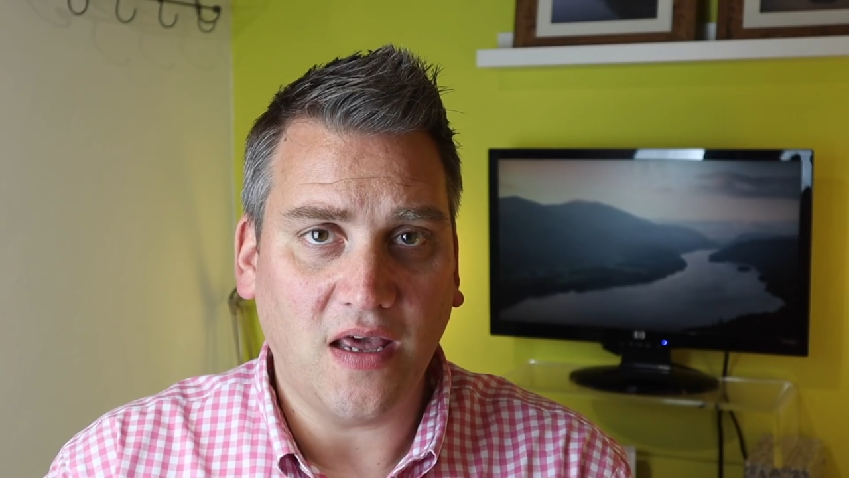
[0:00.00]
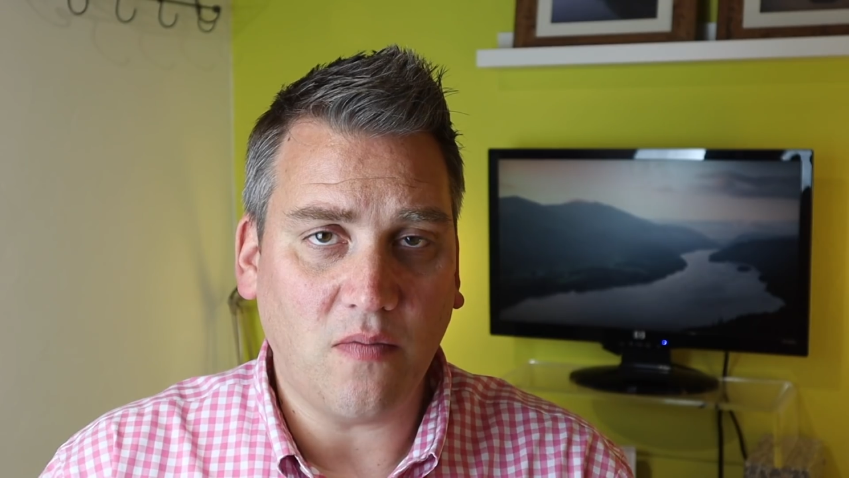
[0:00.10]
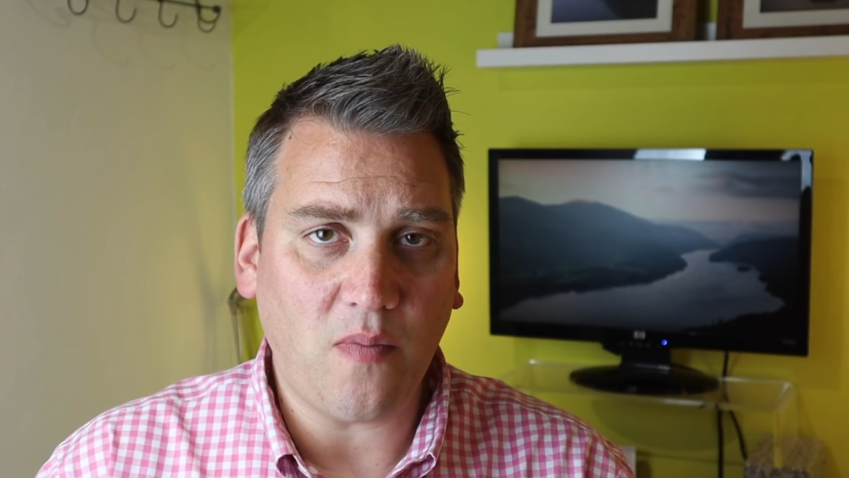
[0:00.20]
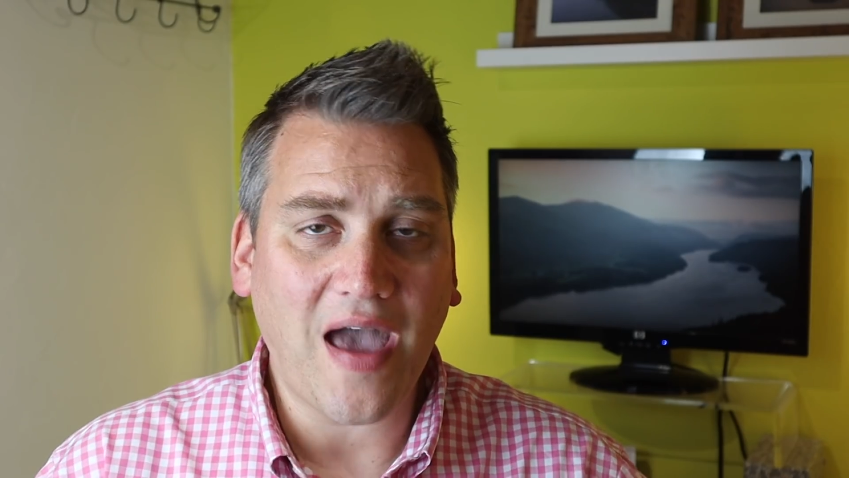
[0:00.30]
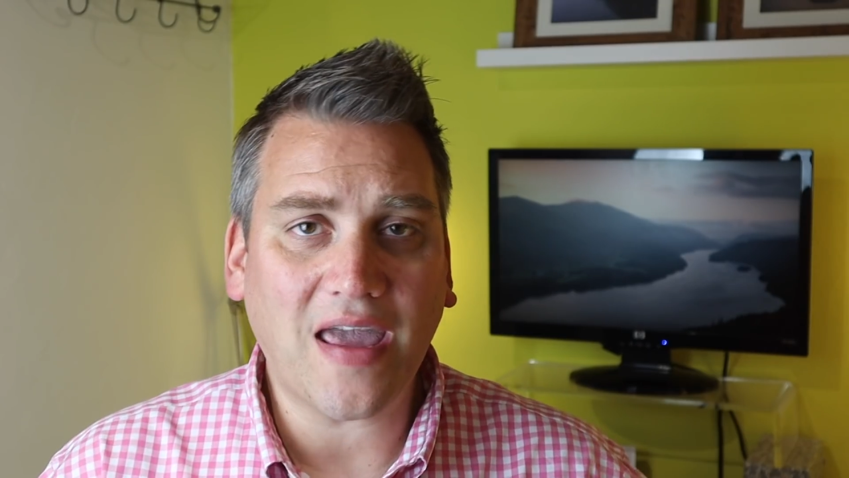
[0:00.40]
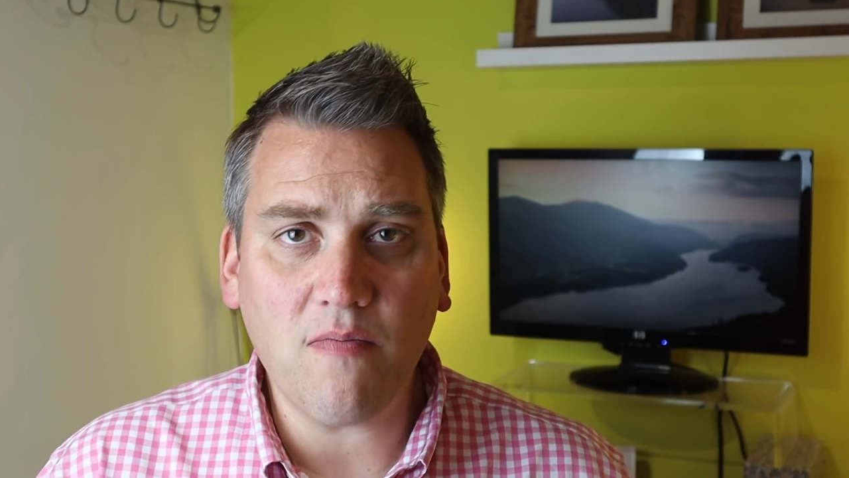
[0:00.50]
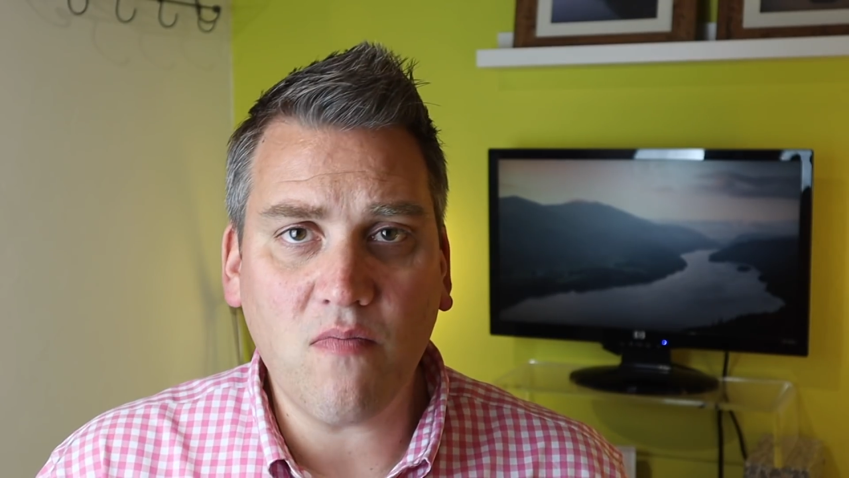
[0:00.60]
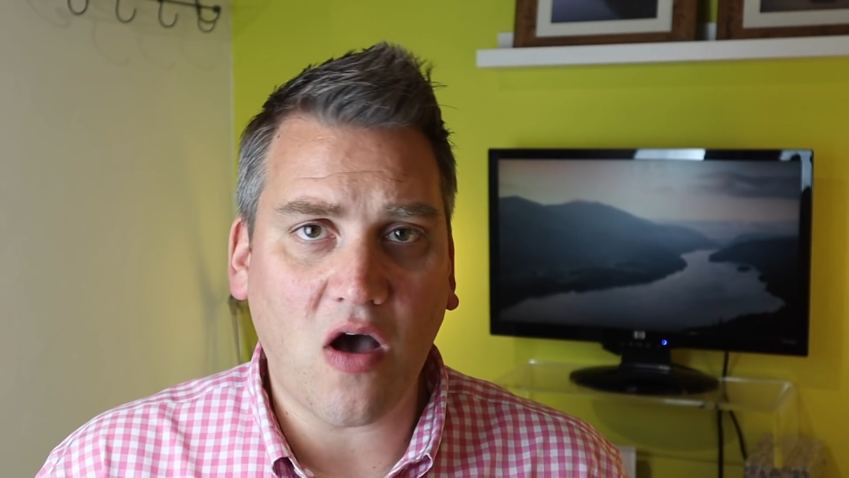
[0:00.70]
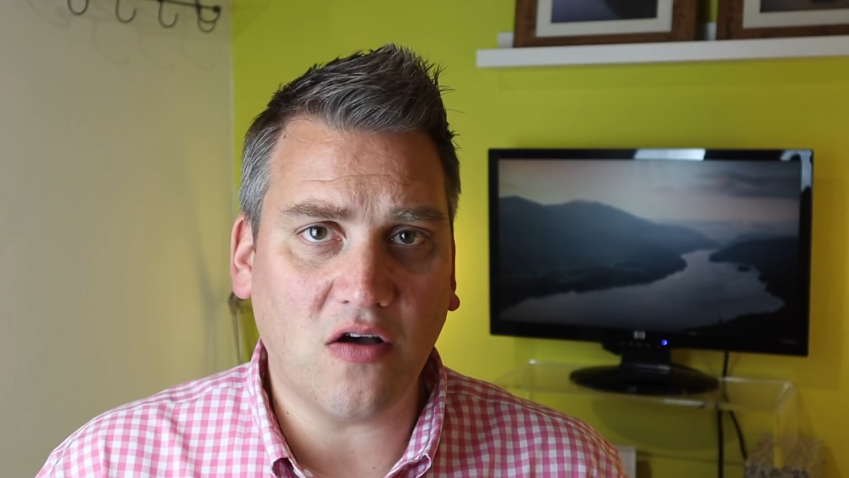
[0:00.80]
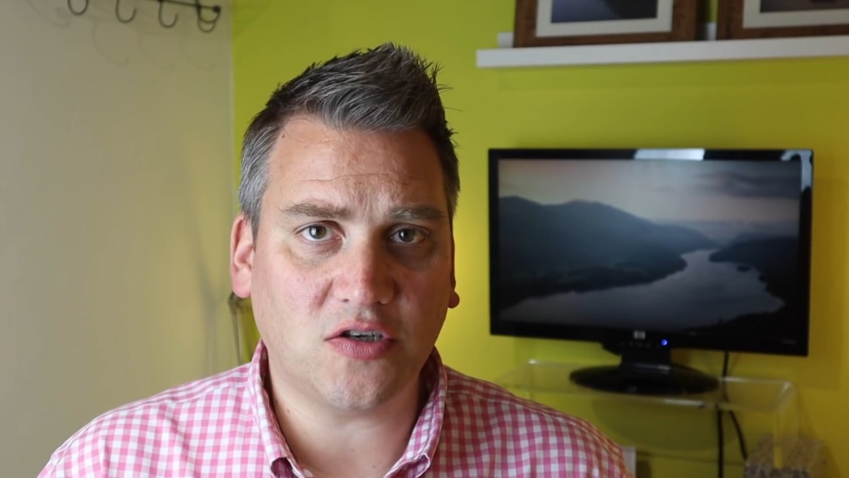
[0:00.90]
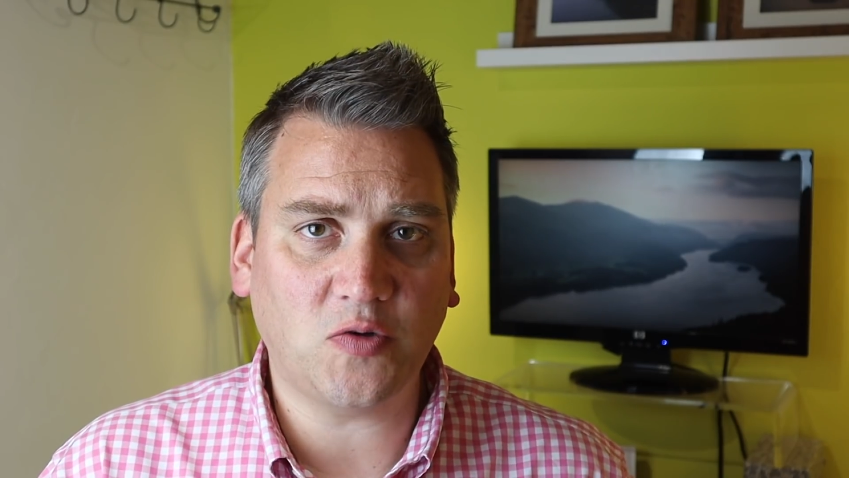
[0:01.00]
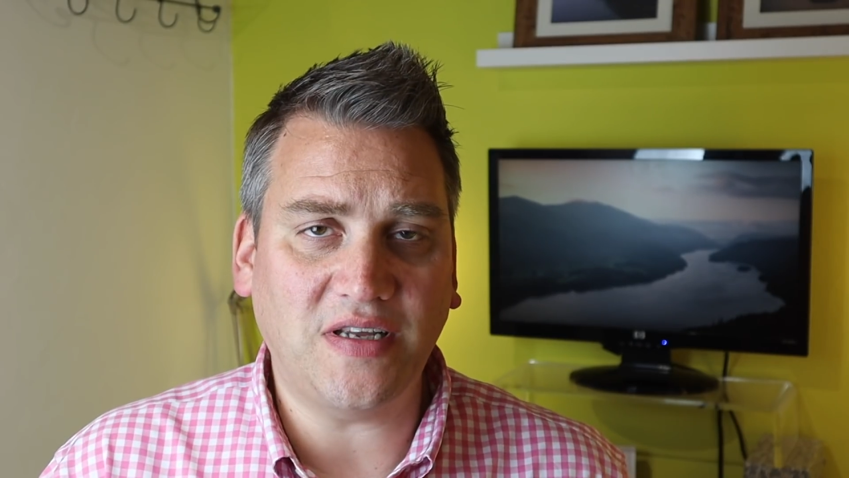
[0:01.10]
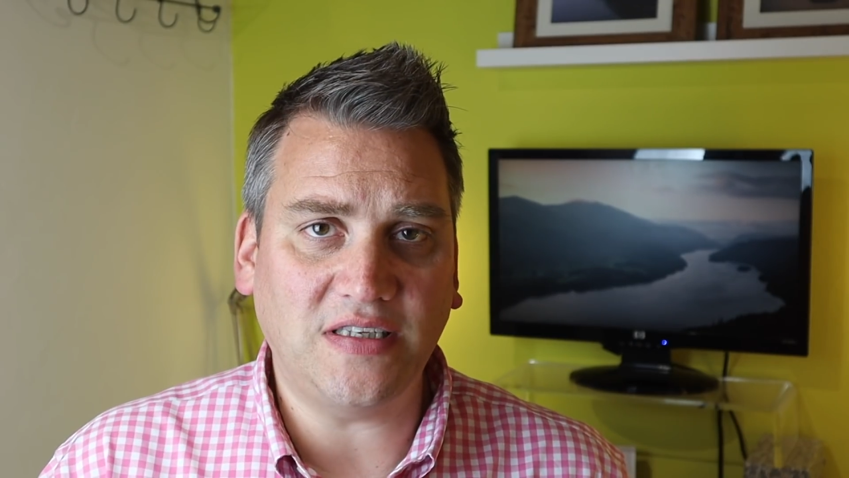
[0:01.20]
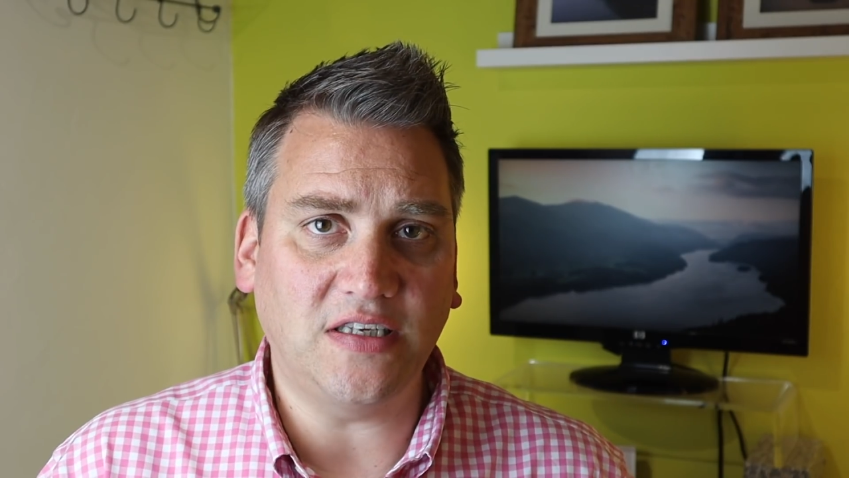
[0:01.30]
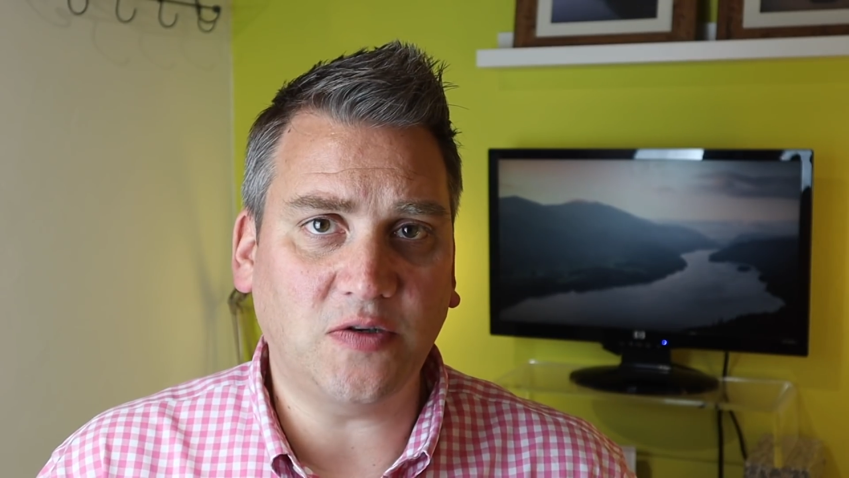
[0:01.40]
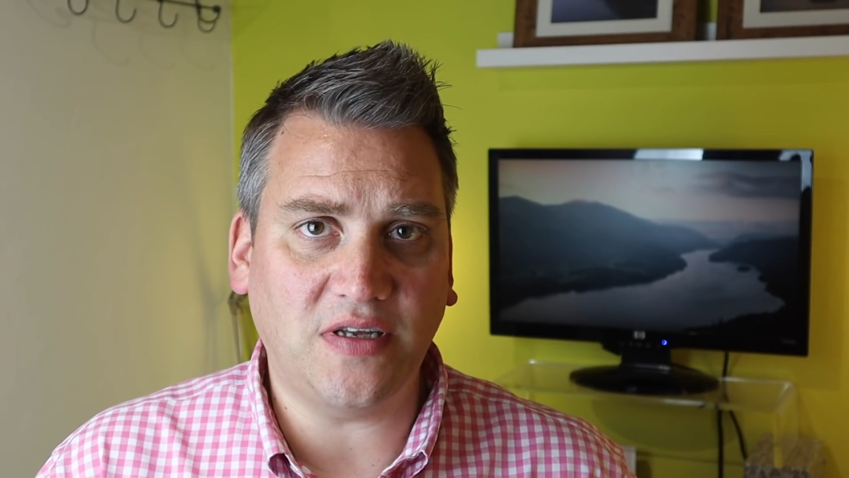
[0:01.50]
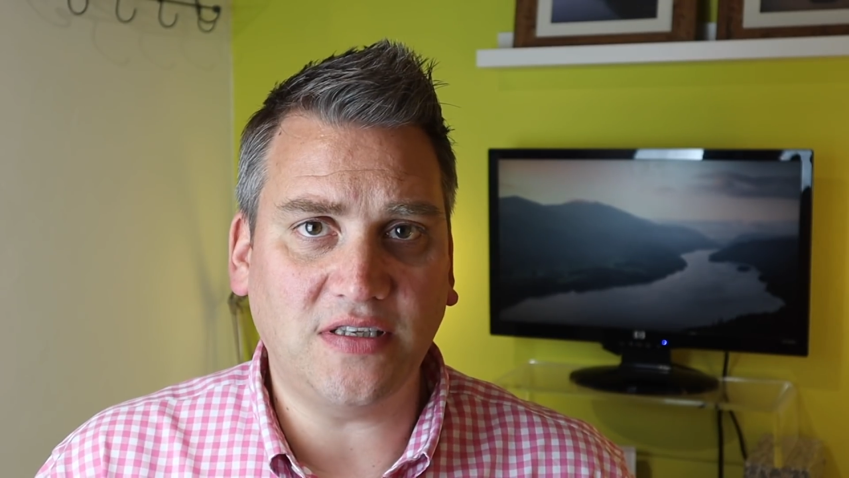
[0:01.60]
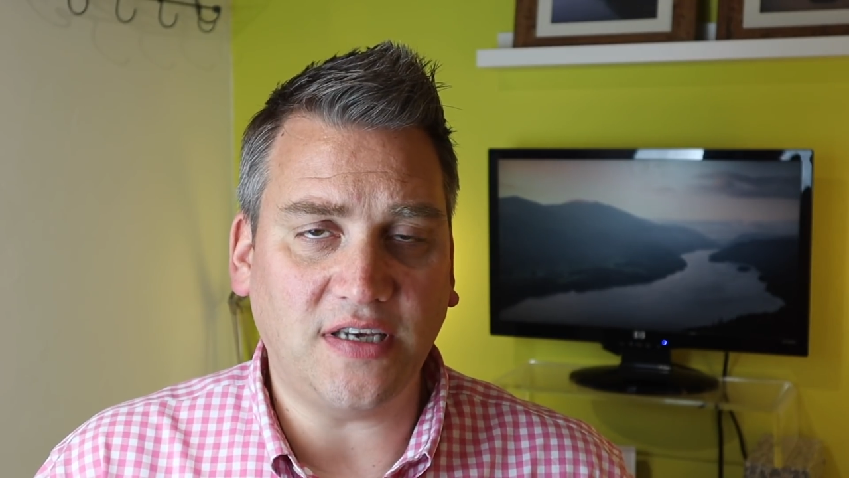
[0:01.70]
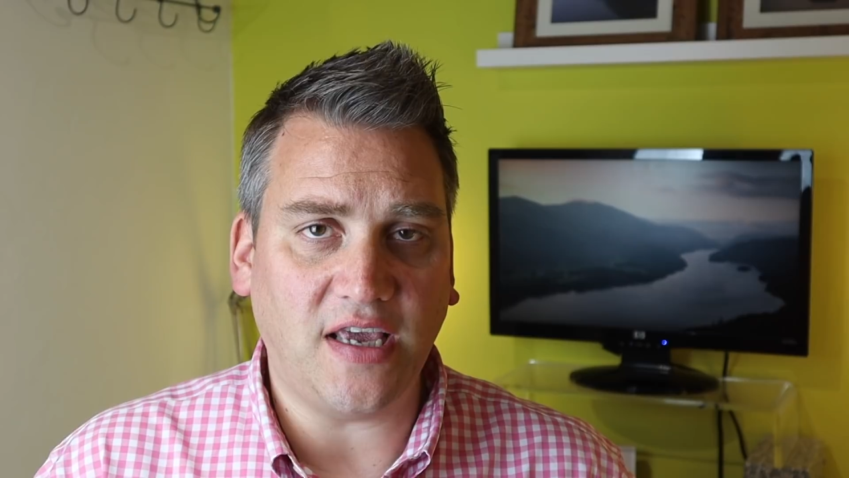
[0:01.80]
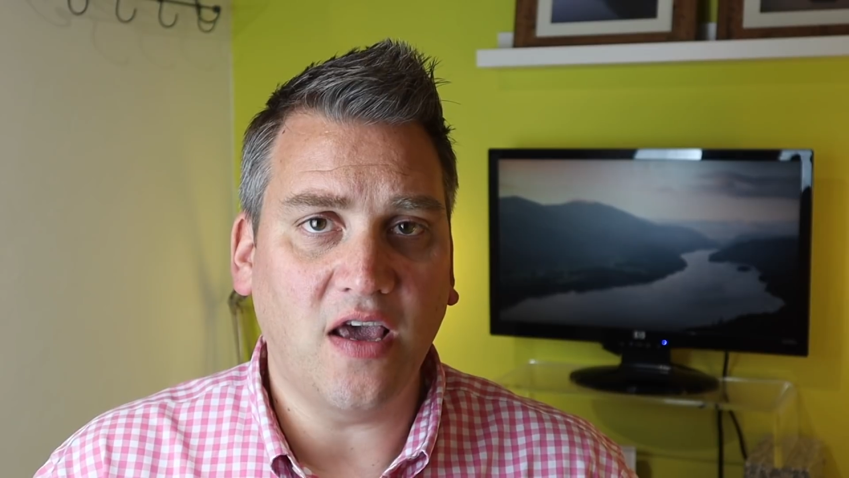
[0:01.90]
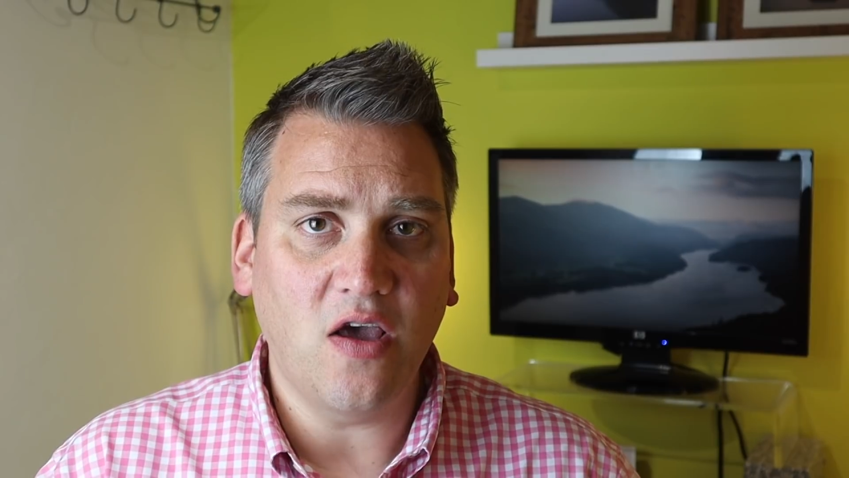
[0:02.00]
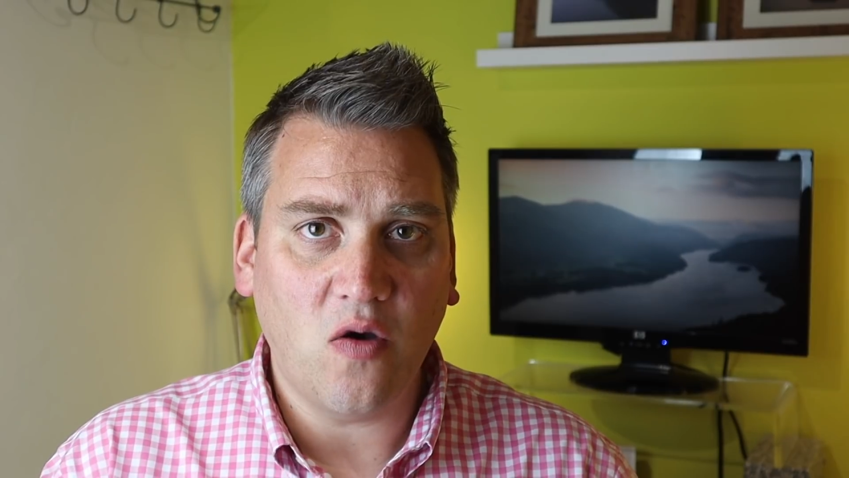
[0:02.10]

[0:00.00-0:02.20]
And back in March 2020,